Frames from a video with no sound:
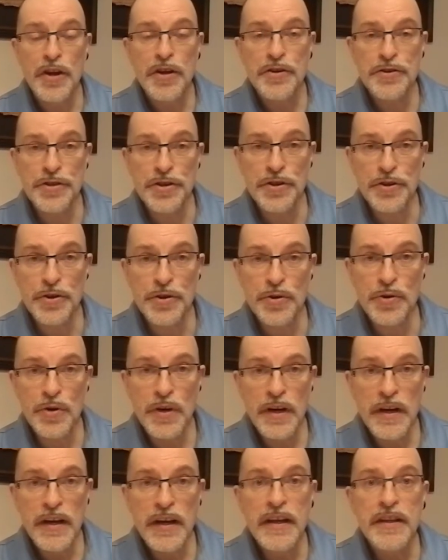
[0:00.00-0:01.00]
2,
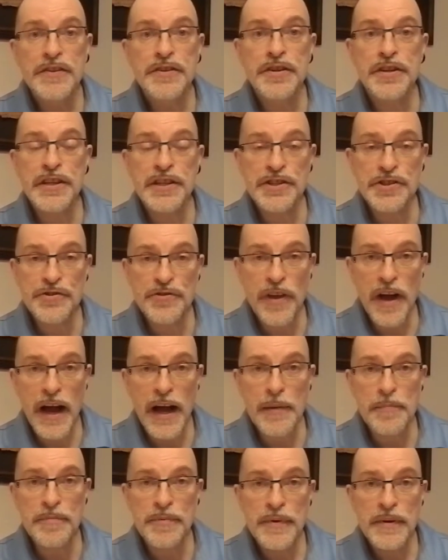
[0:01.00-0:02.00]
to
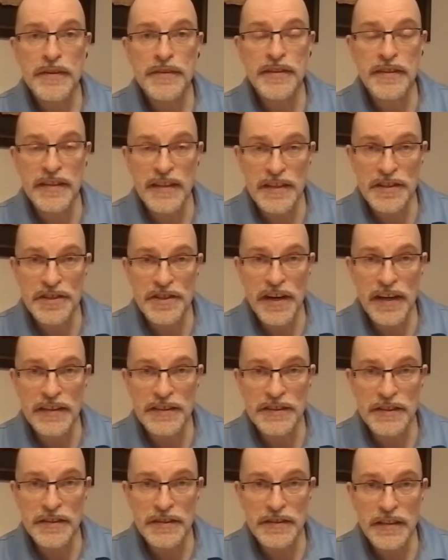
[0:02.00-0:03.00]
describe to the
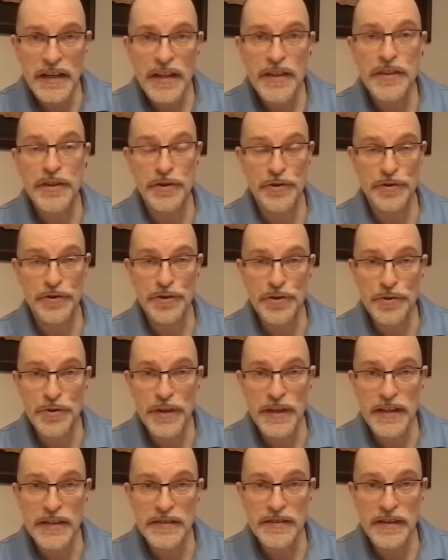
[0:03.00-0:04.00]
judges their
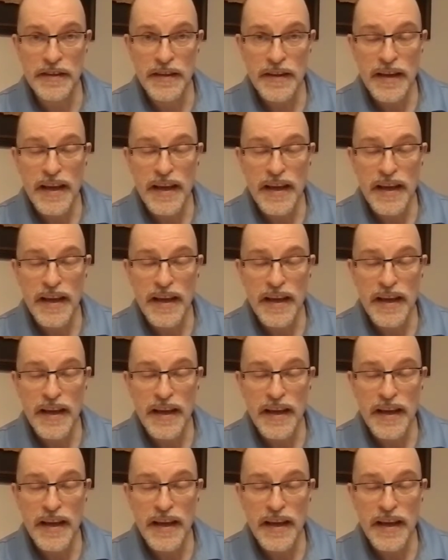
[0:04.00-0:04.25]
duties.